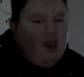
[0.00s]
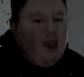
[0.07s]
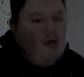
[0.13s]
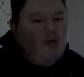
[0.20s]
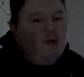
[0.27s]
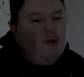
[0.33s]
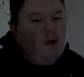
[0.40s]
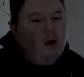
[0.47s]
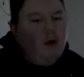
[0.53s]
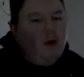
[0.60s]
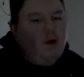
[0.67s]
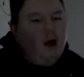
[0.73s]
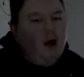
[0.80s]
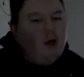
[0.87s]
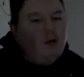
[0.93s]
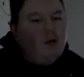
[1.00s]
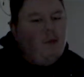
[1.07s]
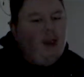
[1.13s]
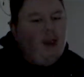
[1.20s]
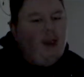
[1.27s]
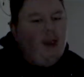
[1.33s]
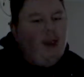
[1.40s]
If you want to watch
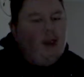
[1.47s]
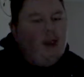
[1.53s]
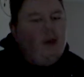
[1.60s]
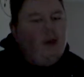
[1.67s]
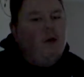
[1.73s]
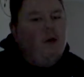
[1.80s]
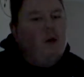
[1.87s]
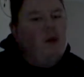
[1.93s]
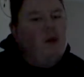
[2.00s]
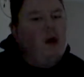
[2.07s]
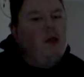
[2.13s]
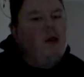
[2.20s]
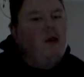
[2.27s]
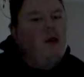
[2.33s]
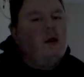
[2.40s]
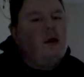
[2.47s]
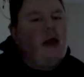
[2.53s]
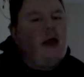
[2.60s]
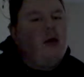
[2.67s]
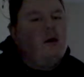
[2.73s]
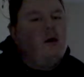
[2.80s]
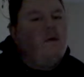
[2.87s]
me and you want to watch the
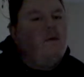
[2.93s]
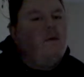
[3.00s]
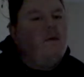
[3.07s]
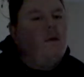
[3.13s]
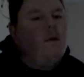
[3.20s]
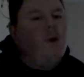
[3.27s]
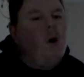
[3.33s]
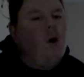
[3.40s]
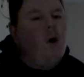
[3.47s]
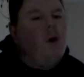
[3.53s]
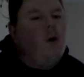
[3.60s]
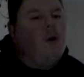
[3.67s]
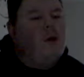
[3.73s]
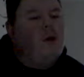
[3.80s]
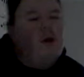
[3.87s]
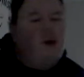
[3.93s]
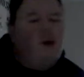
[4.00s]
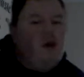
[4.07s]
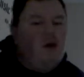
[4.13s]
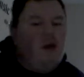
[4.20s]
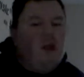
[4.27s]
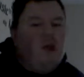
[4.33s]
channel for all the
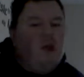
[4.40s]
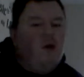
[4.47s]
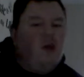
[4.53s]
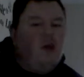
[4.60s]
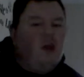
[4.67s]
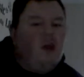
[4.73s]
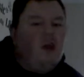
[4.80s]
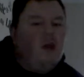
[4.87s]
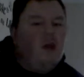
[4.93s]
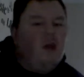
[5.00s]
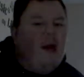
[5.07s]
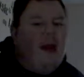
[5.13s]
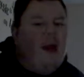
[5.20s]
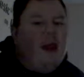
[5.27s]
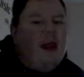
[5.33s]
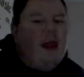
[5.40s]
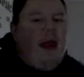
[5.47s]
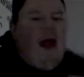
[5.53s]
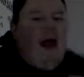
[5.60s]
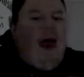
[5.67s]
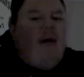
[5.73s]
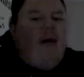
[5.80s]
juicy goodness that
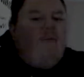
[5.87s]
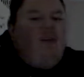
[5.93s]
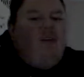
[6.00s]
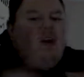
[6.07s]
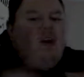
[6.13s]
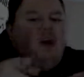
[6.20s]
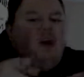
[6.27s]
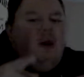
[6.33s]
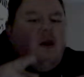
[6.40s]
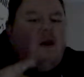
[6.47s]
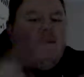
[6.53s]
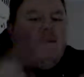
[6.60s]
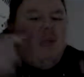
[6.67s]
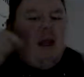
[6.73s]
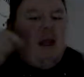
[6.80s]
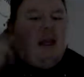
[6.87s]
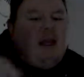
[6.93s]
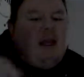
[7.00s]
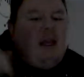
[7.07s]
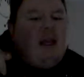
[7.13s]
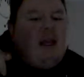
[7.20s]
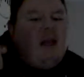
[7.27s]
I have for you,
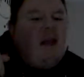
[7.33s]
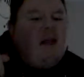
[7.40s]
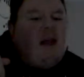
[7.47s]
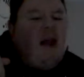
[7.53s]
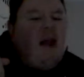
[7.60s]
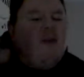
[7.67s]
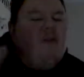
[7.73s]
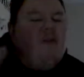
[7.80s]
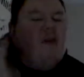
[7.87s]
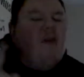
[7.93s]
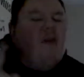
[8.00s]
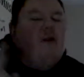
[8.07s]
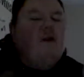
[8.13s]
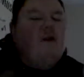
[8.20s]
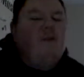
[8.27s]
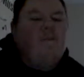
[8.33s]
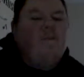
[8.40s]
this is the channel for you.